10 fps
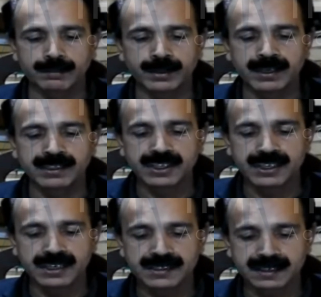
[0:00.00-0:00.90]
page
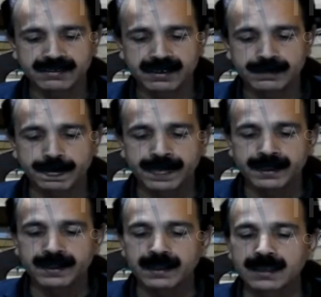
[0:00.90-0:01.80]
387,
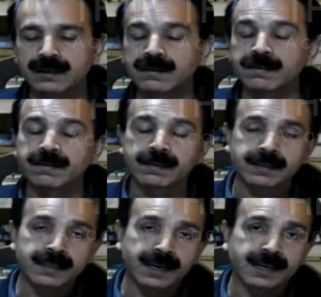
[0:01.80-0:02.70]

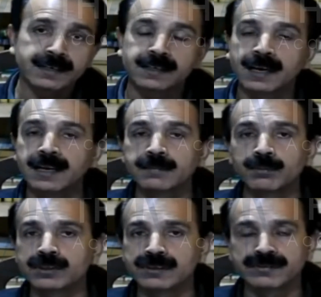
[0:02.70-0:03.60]
that any
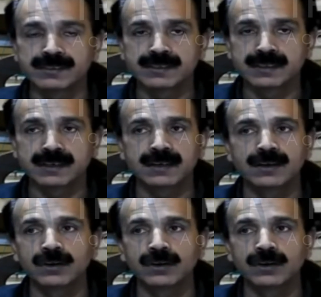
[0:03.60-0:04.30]
police officer